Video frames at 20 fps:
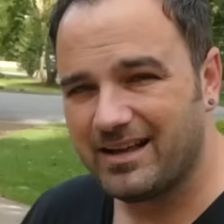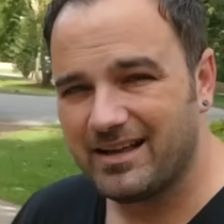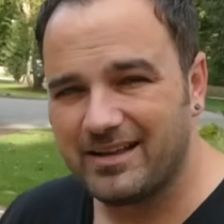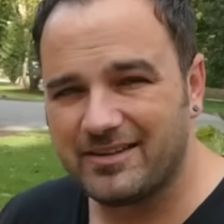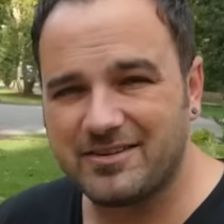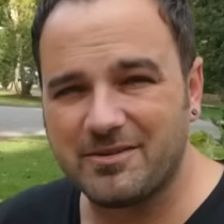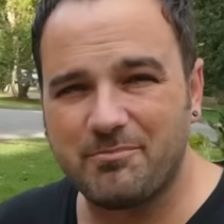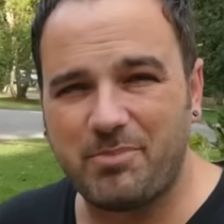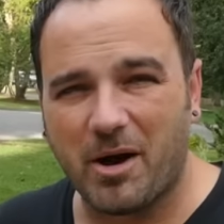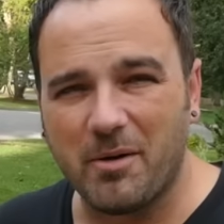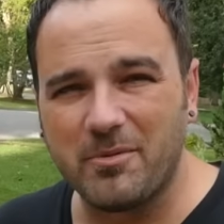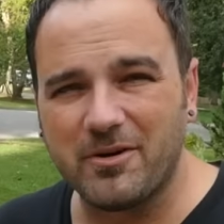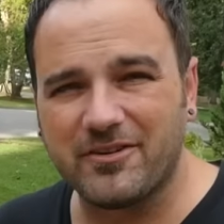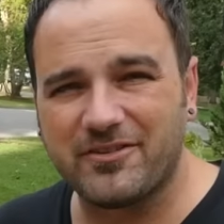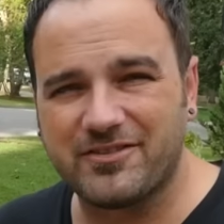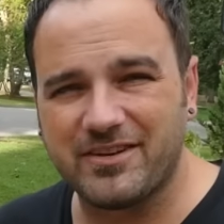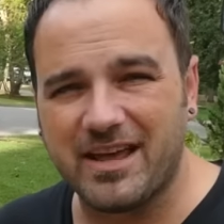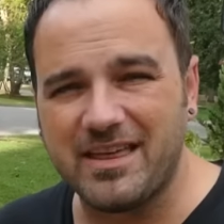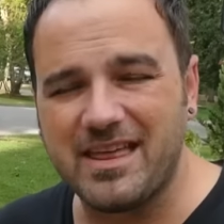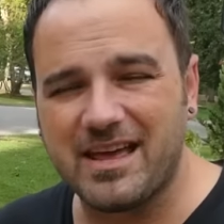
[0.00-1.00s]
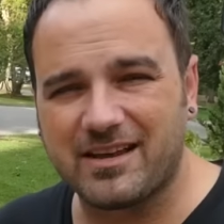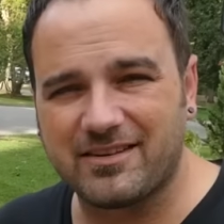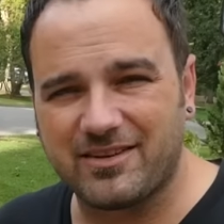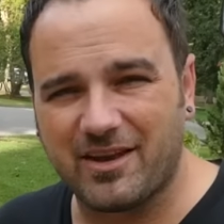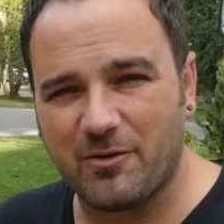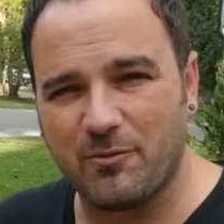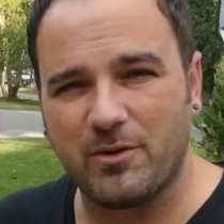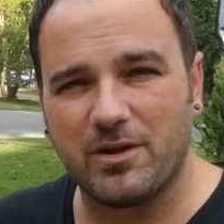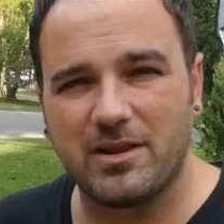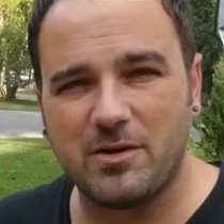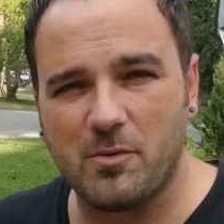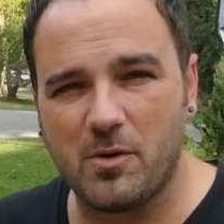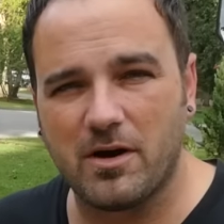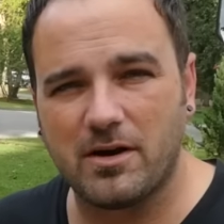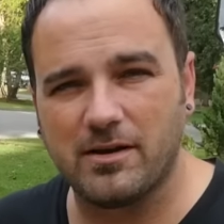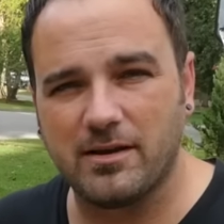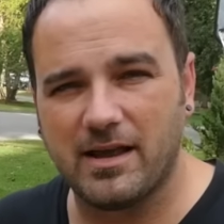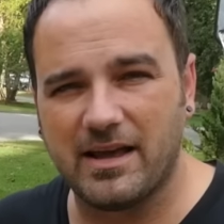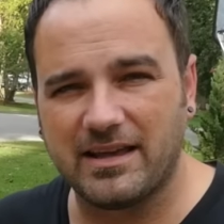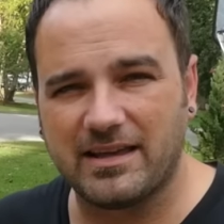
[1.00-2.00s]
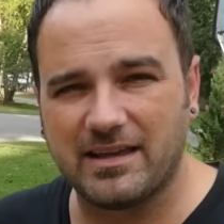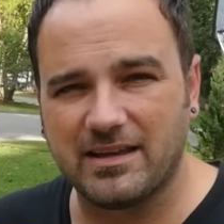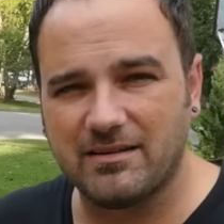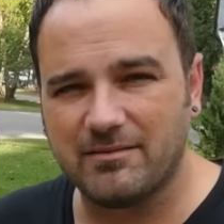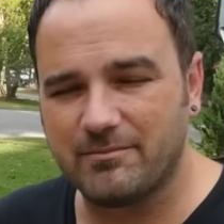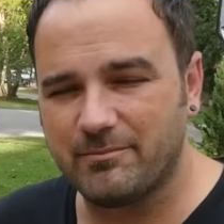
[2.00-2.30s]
It's a bummer to say that because I really want to like it.